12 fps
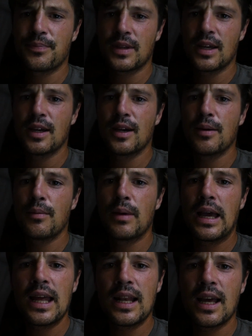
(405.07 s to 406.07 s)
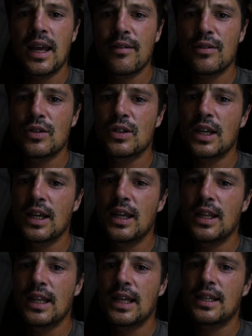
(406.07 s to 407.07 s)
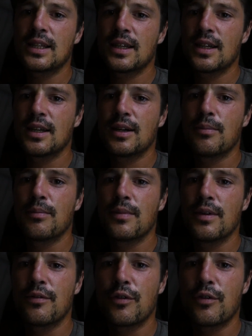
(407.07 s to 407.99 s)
Um, and I have to say that um,